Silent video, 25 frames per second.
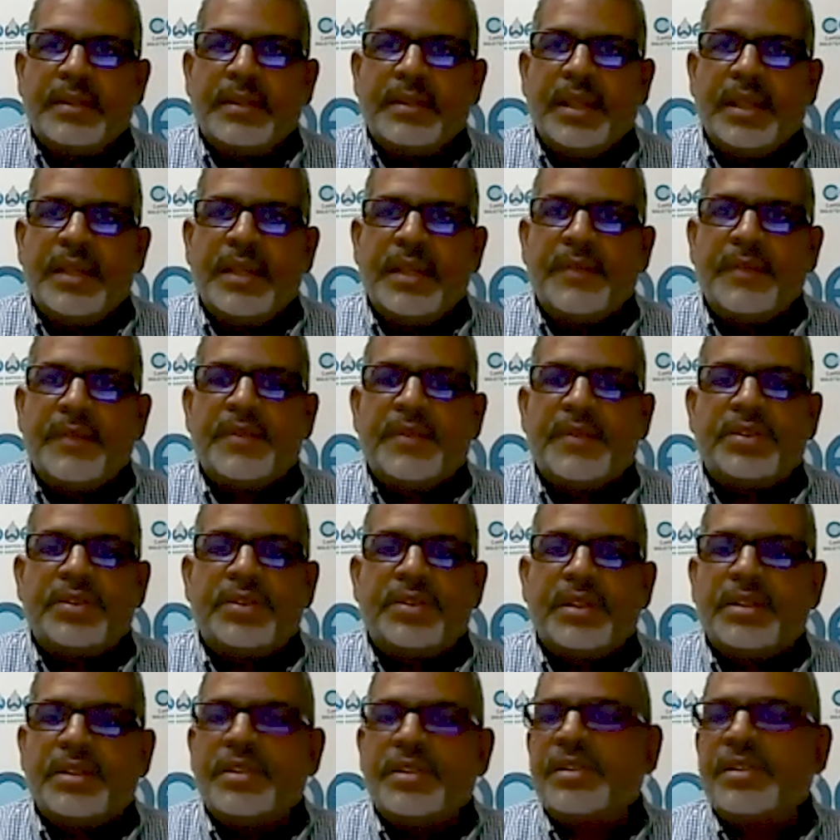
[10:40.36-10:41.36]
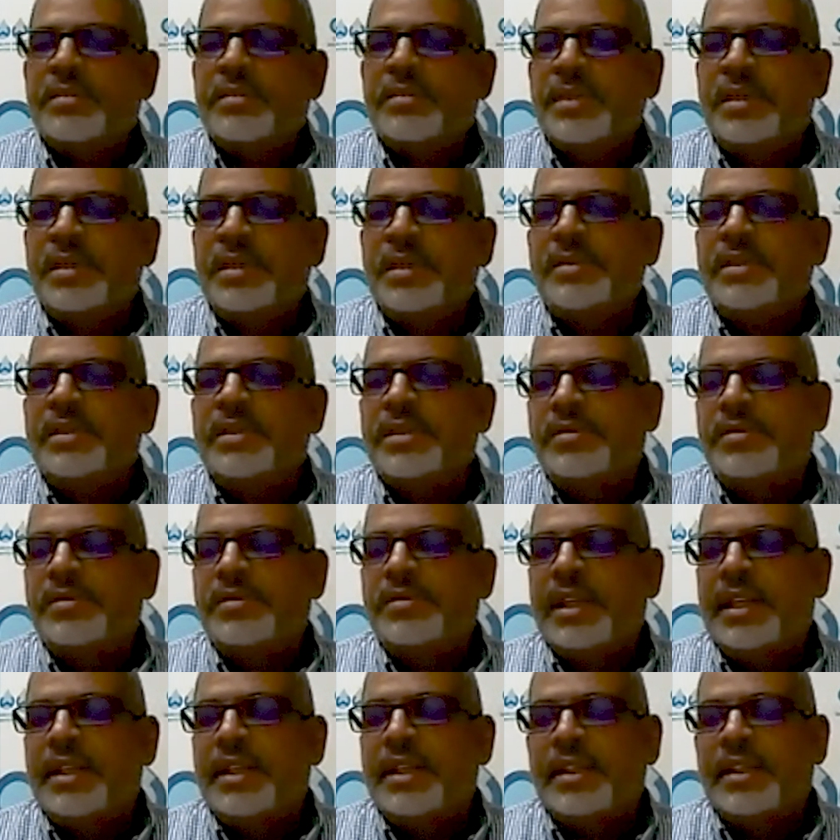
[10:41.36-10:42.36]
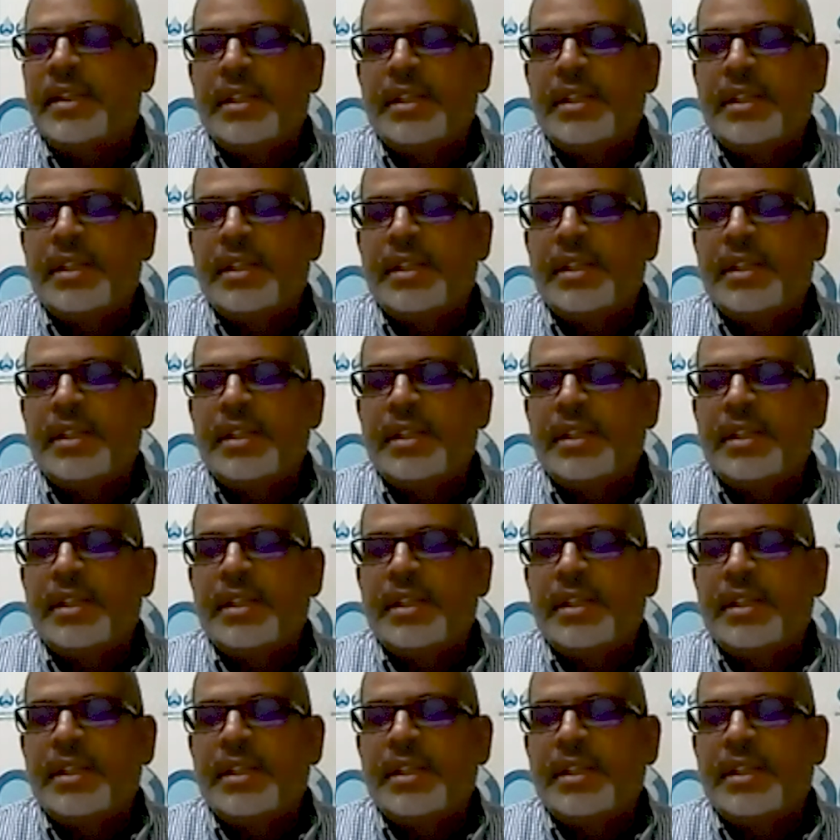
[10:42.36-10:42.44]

infrastructure to be able to do that.